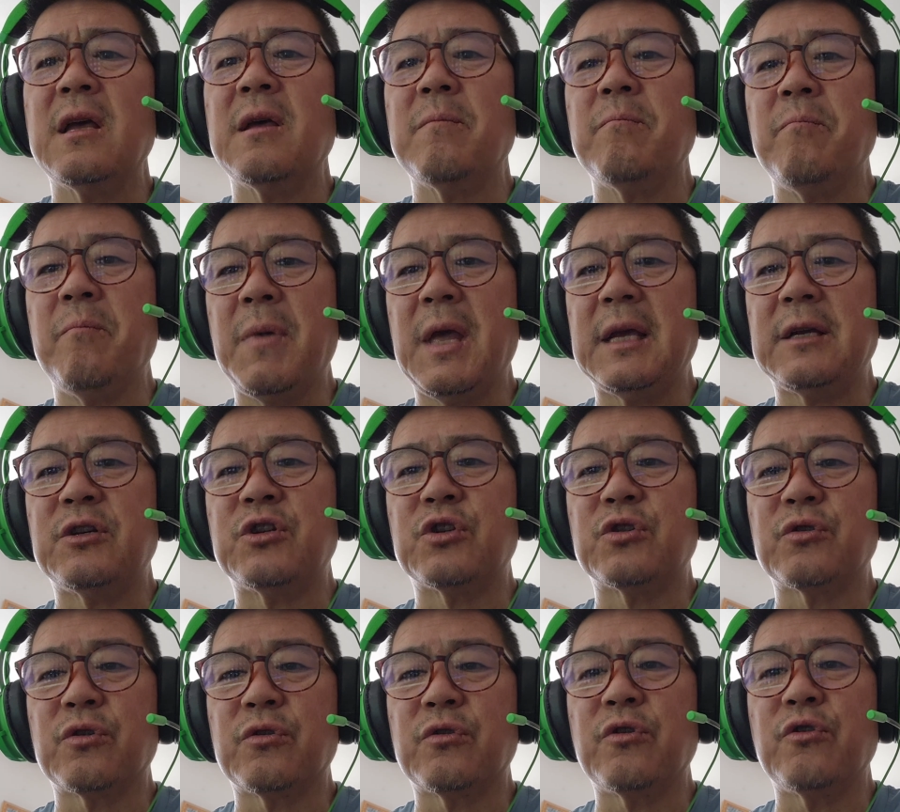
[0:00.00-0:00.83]
Make
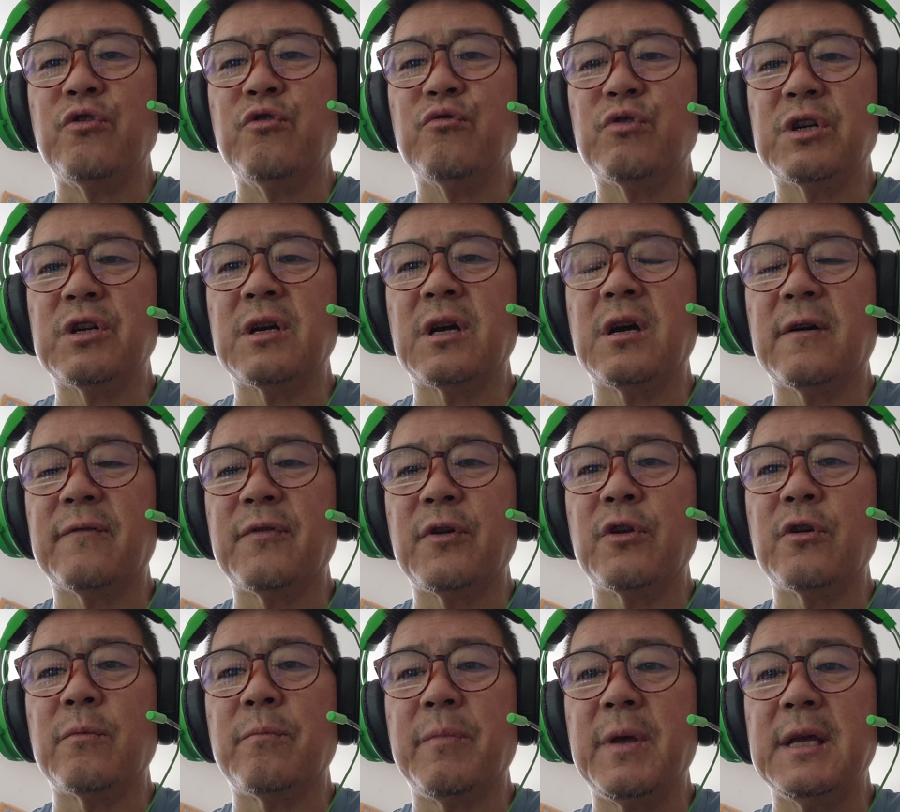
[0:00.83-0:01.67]
sure you can cover
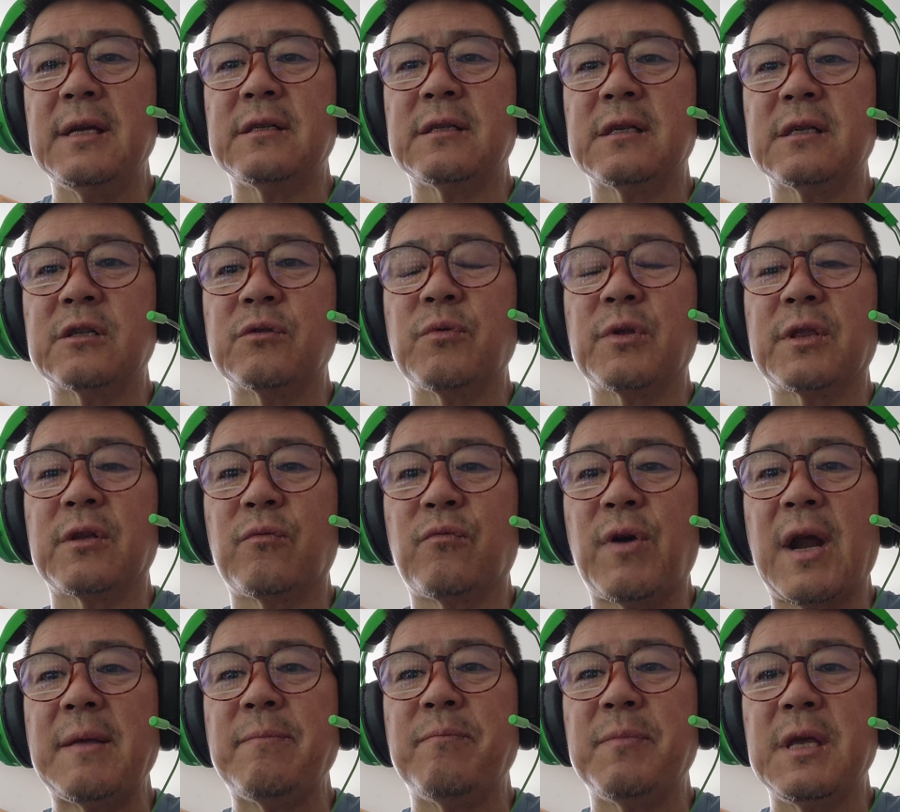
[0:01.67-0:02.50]
your bases with the
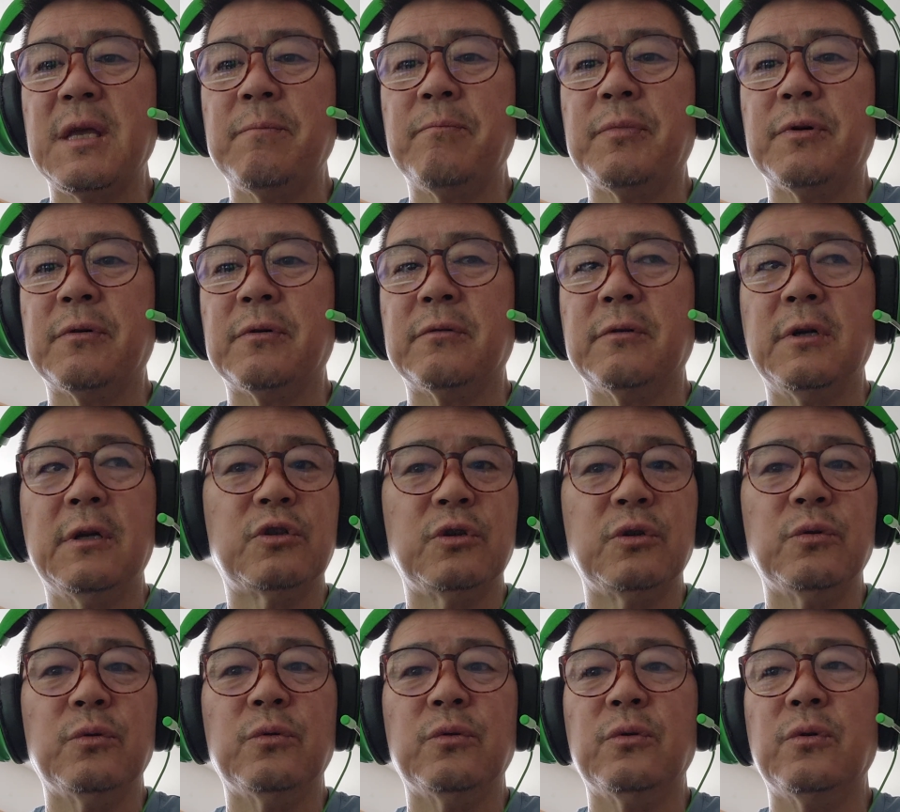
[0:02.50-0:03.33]
right people
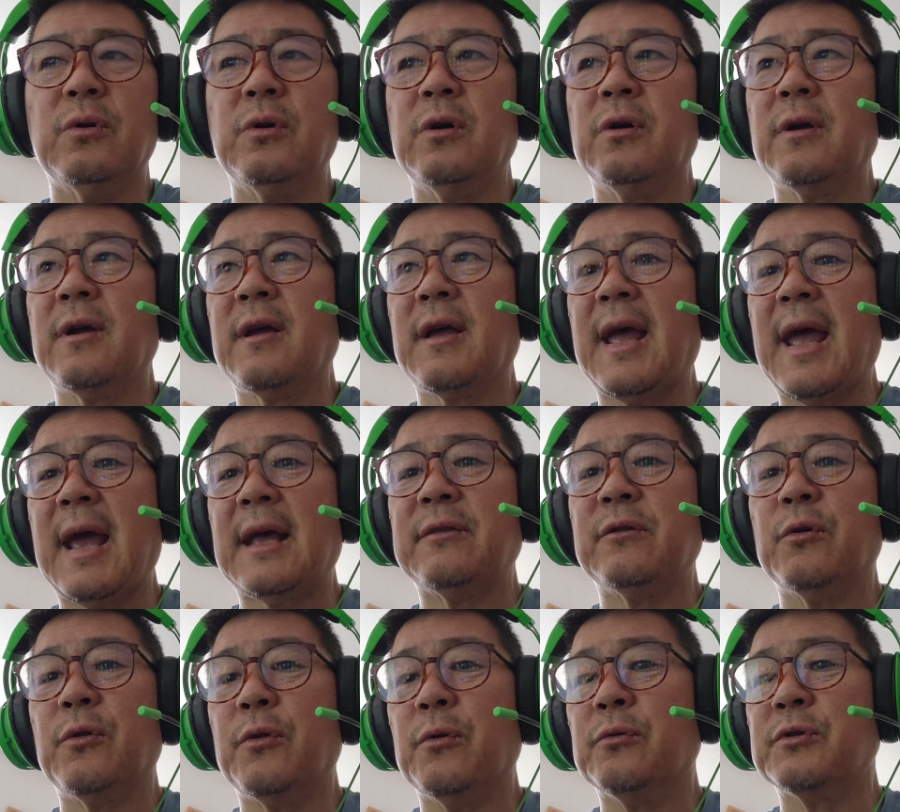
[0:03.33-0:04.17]
to
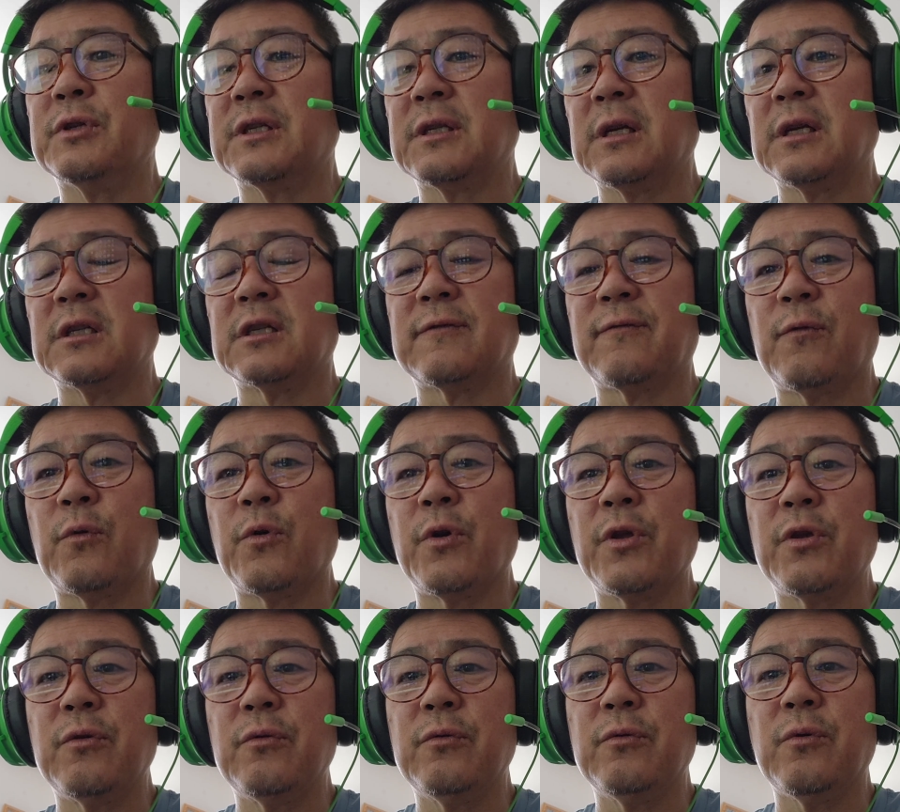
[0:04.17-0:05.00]
handle those things for
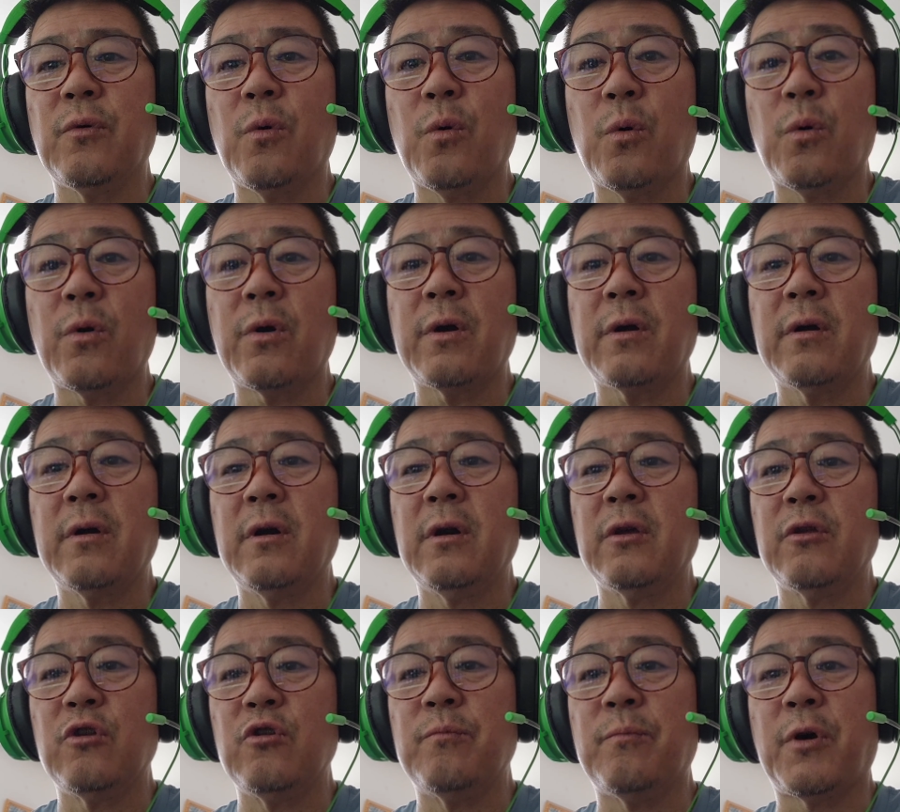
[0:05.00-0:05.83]
you, or
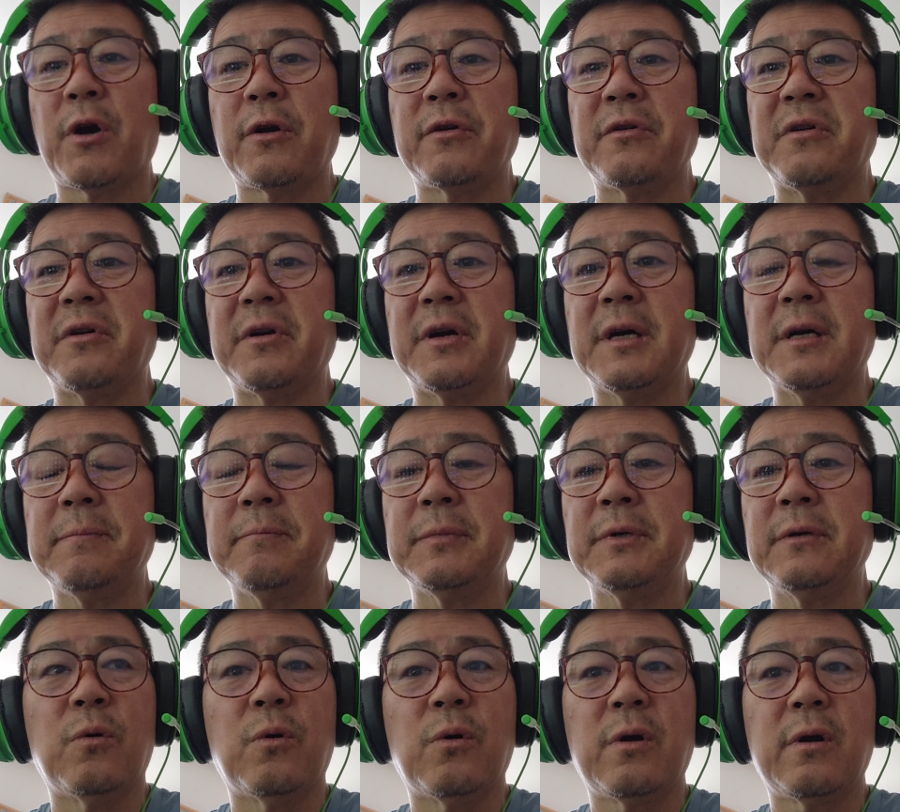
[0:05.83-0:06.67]
you partner up,
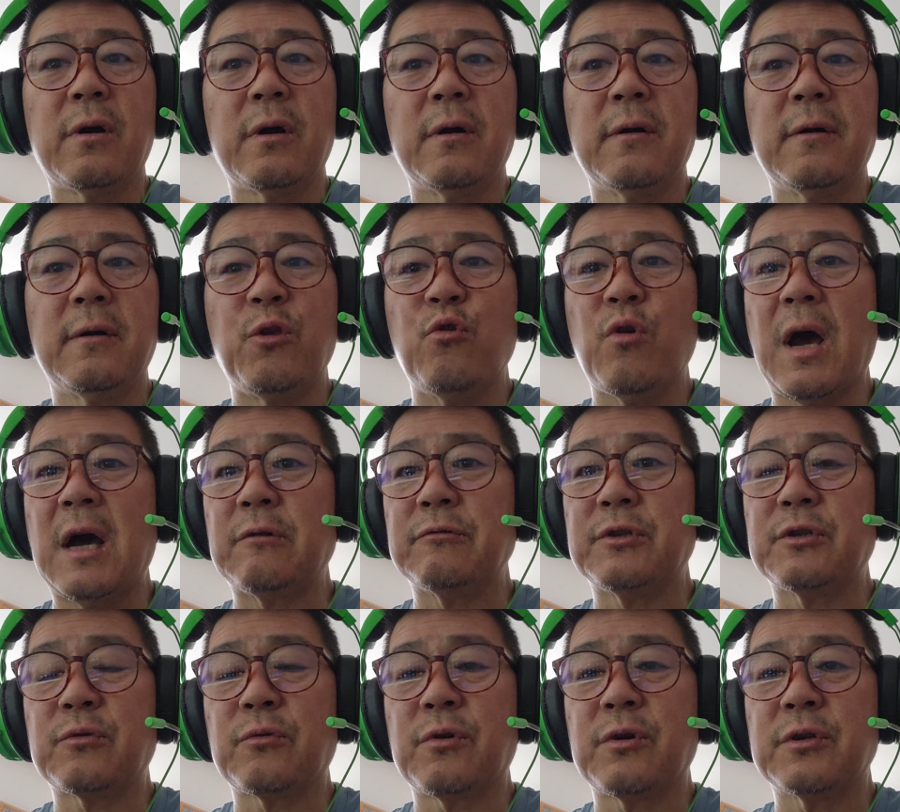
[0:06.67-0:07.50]
or you
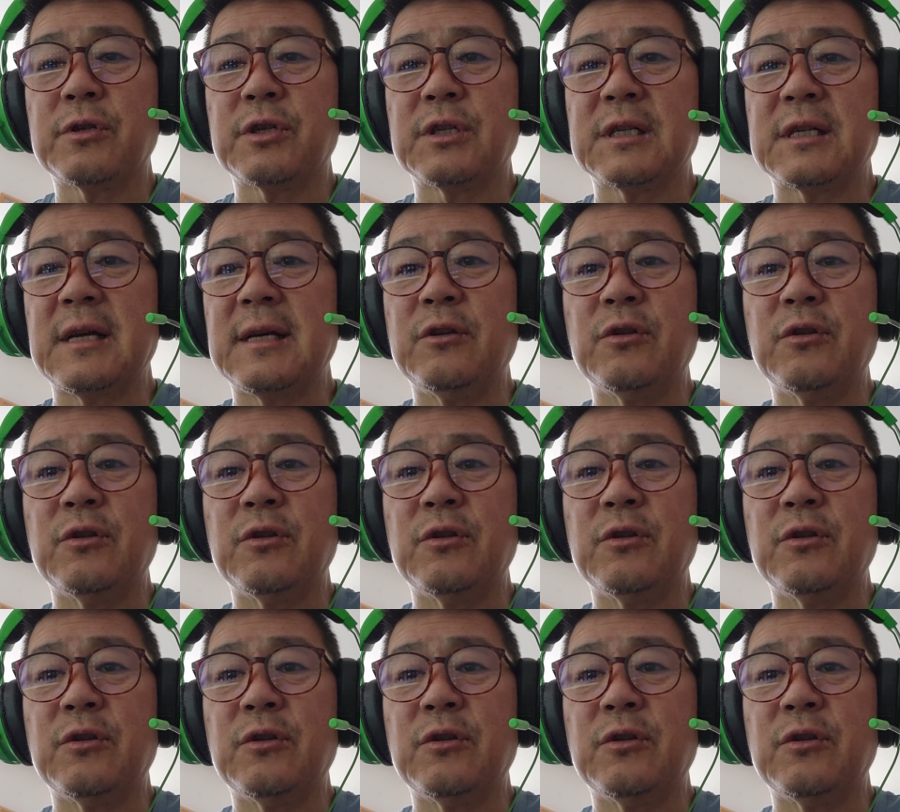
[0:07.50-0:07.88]
outsource,